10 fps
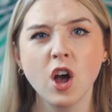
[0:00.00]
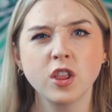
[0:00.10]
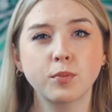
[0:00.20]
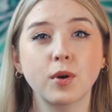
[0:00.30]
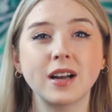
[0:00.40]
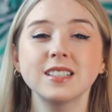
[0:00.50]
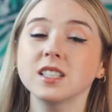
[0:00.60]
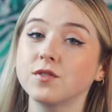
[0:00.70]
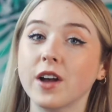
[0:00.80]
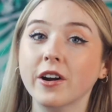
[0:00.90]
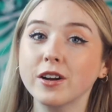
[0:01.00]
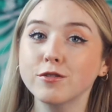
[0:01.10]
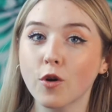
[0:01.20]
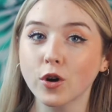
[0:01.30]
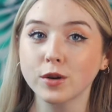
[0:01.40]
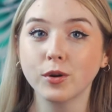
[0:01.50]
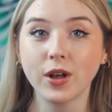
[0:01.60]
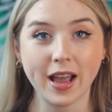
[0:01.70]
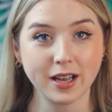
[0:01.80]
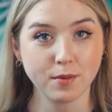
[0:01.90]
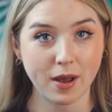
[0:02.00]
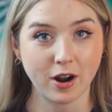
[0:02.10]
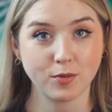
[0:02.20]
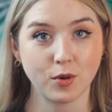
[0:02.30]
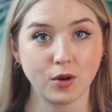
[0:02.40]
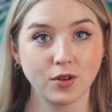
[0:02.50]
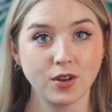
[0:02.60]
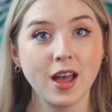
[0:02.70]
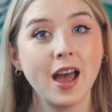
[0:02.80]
the price is very affordable and comparable.